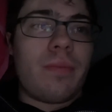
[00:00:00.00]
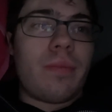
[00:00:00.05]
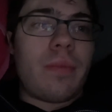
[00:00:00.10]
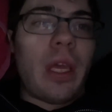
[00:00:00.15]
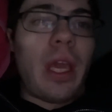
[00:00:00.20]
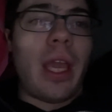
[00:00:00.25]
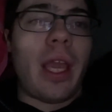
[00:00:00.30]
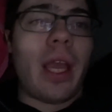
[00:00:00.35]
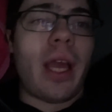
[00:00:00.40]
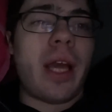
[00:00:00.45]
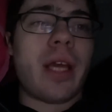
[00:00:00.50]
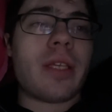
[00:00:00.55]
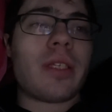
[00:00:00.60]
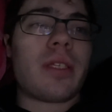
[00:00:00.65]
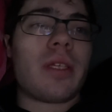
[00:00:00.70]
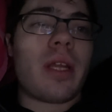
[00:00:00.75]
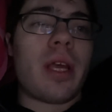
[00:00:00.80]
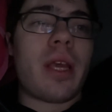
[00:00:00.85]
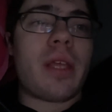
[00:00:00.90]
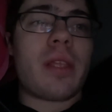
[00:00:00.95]
Hey guys,
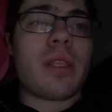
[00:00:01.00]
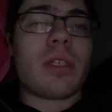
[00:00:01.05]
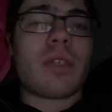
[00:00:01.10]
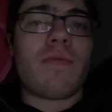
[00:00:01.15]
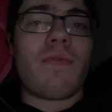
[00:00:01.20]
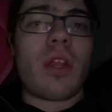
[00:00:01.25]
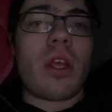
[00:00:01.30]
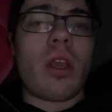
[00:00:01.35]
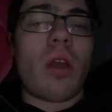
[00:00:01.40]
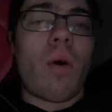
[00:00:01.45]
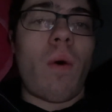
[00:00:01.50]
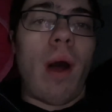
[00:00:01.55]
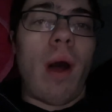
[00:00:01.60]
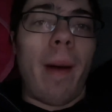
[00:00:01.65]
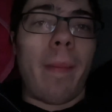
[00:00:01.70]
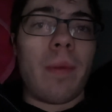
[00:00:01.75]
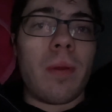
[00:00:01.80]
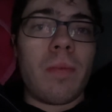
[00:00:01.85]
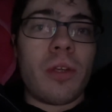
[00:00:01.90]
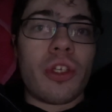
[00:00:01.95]
today in this video, I'm
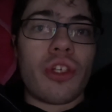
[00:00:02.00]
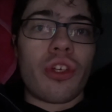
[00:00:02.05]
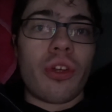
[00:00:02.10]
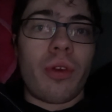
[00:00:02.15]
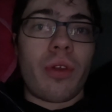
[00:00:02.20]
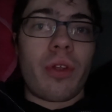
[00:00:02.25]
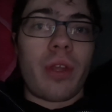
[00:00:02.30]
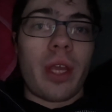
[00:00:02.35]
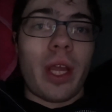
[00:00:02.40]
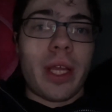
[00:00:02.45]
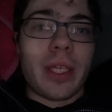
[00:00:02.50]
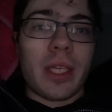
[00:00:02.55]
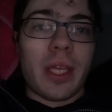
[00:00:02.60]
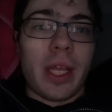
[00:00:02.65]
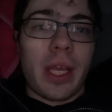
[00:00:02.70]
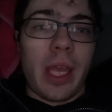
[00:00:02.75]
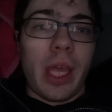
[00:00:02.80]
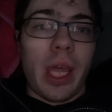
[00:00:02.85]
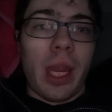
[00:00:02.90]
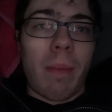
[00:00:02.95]
going to be showing you guys how to
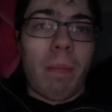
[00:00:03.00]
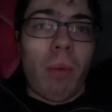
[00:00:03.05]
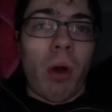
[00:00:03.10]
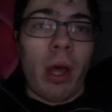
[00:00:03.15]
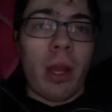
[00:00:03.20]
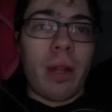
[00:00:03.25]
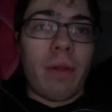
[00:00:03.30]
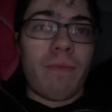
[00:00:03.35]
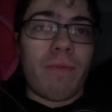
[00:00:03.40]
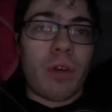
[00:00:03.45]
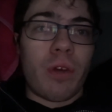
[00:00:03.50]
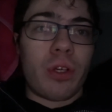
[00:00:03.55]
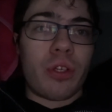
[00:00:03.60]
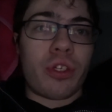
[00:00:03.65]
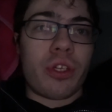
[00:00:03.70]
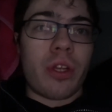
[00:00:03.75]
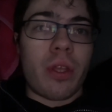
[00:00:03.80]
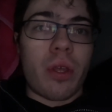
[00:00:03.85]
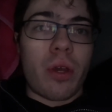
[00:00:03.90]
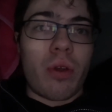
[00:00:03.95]
get a modded
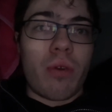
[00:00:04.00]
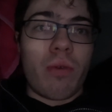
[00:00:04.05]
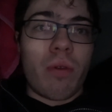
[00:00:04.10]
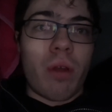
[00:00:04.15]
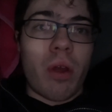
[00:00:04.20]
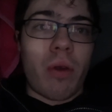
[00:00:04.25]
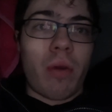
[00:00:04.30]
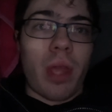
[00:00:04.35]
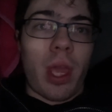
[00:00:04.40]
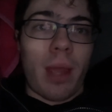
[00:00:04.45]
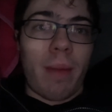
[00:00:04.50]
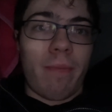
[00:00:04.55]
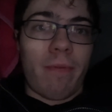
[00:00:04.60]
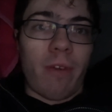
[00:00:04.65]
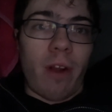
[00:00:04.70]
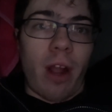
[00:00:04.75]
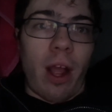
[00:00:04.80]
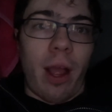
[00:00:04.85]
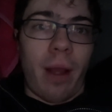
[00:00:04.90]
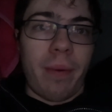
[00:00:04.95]
version of the Uno game for
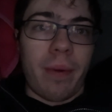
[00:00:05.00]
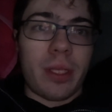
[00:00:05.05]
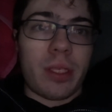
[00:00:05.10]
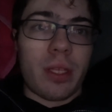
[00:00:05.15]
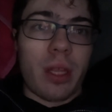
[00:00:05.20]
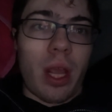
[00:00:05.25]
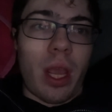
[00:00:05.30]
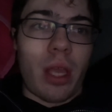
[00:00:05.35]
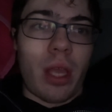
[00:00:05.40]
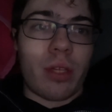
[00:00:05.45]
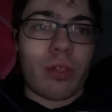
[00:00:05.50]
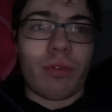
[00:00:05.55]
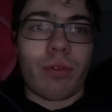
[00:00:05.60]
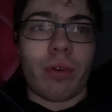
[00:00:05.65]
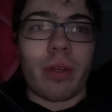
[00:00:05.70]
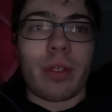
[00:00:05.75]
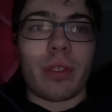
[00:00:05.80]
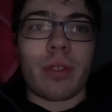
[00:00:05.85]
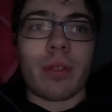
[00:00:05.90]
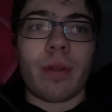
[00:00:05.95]
iOS and
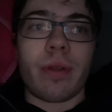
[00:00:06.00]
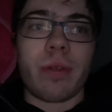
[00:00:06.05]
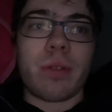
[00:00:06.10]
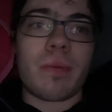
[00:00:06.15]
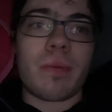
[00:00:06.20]
Android. So this